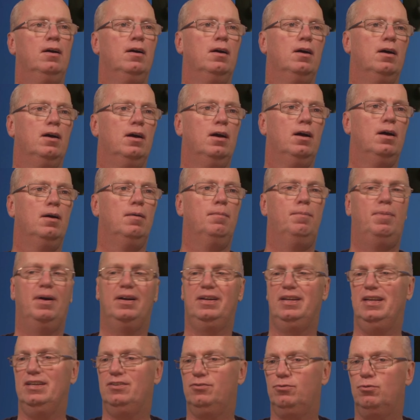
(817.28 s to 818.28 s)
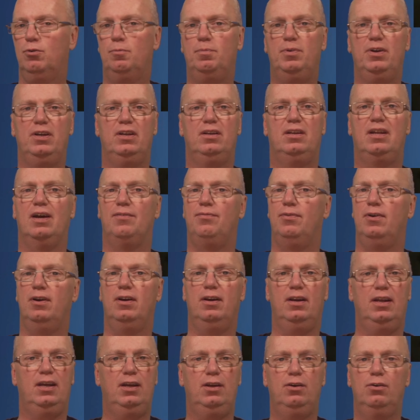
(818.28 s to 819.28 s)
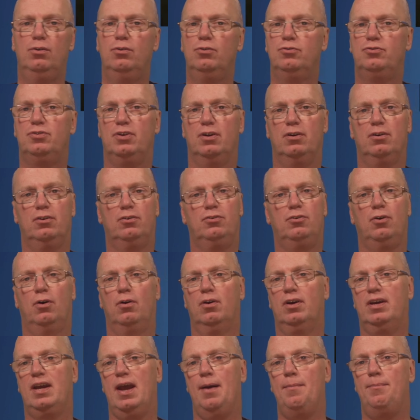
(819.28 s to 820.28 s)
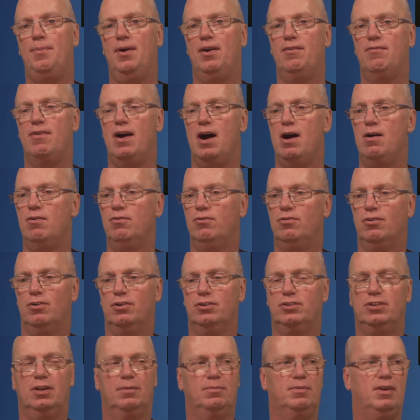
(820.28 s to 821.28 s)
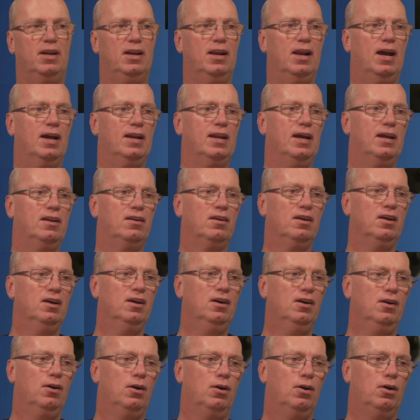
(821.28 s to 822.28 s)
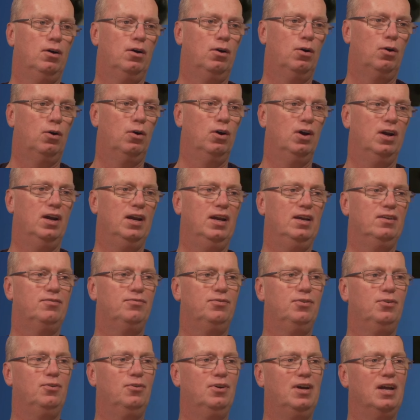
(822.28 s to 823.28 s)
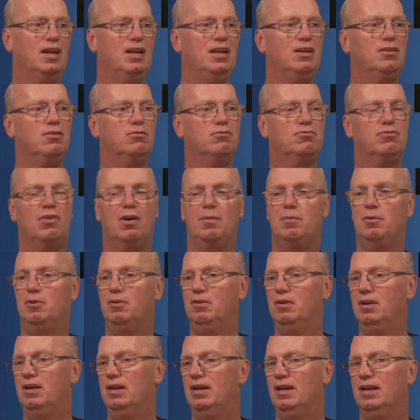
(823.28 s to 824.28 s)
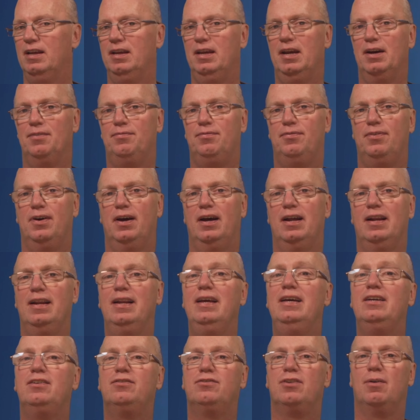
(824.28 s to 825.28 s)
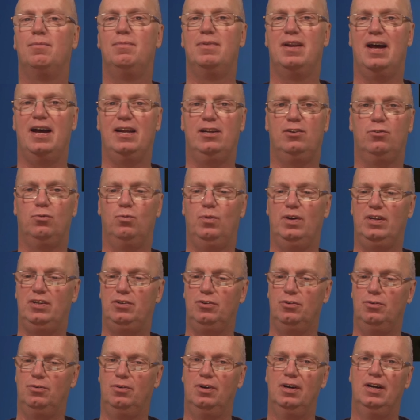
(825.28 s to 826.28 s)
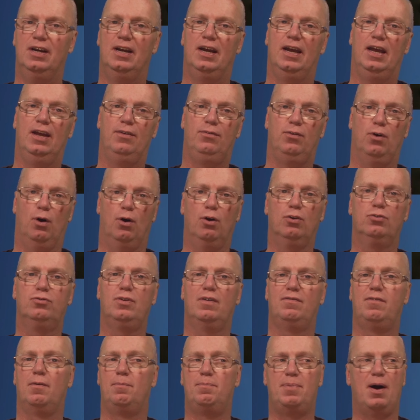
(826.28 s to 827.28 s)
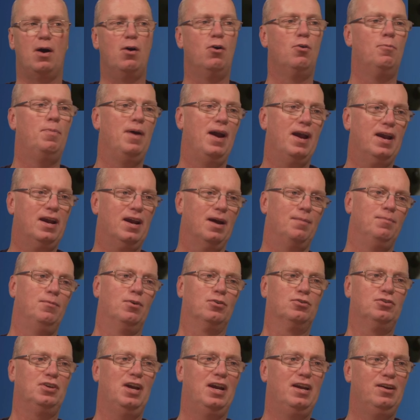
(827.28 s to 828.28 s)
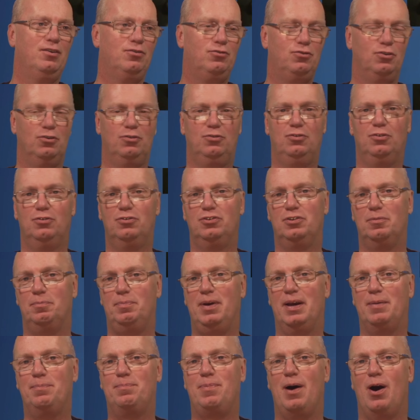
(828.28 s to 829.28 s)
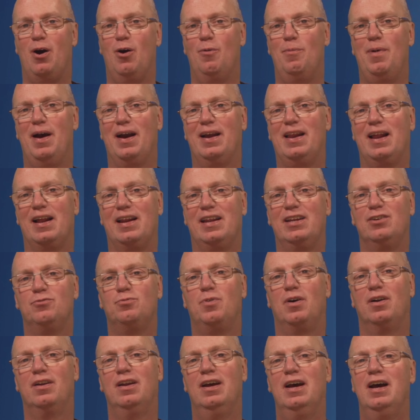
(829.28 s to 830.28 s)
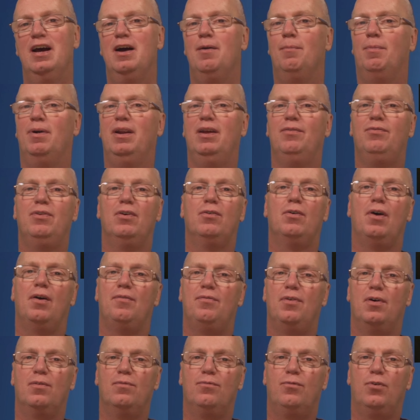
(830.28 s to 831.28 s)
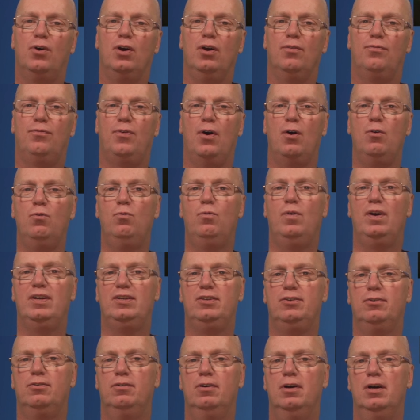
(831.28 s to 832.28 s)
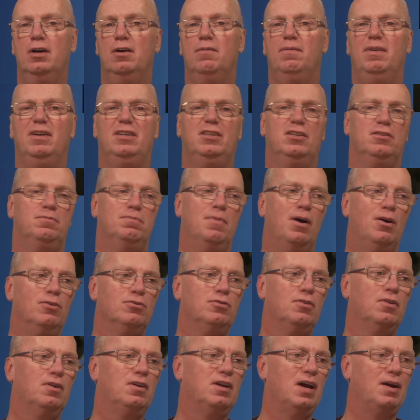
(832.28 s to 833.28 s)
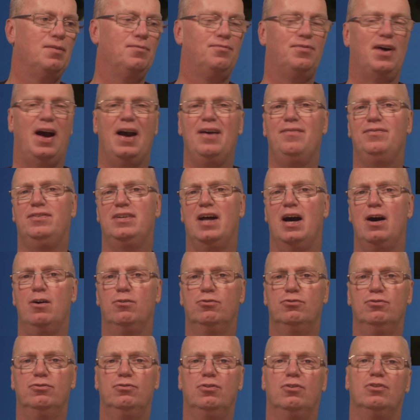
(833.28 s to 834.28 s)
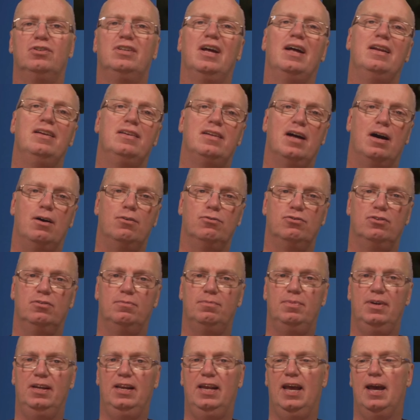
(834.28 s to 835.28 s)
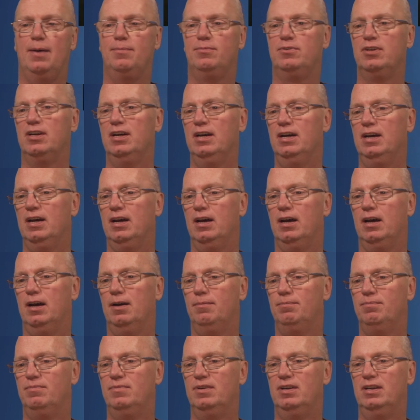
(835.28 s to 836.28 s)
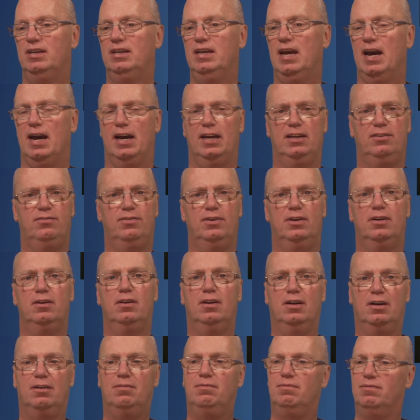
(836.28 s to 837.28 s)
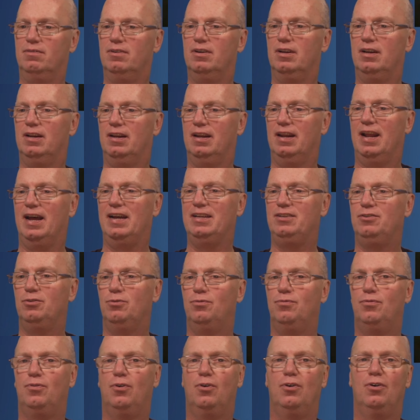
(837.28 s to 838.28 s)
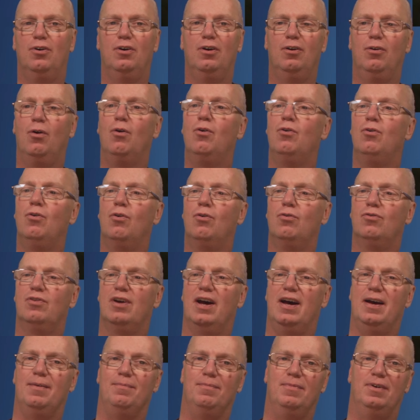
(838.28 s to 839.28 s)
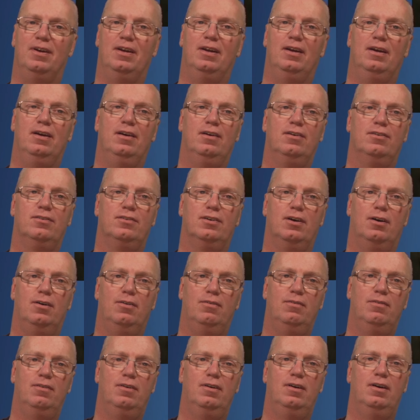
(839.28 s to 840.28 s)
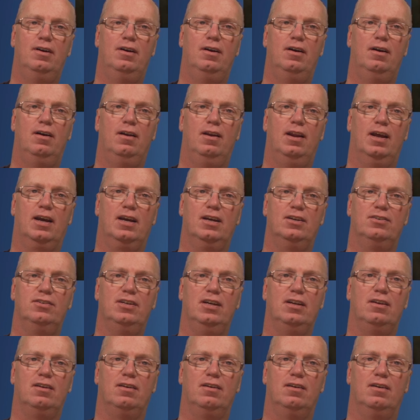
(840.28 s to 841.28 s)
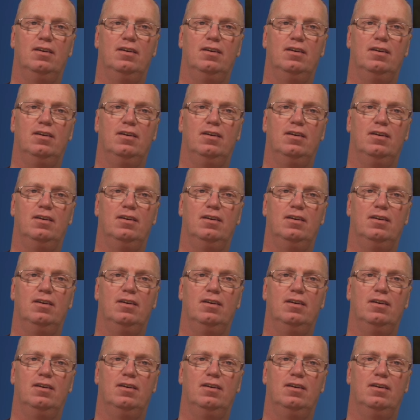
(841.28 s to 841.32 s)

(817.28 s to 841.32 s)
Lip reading: but this could be definitely used on a camping ground or something like that, or if you get into trouble, you have at least some light with you. If you also have a power bank, I'm not saying you should use a big power bank like this one, but if you have one for your phone with you, which is most of the time 5,000 or 10,000 milliamps, yeah, it will light you for a long, long time. So, like I said,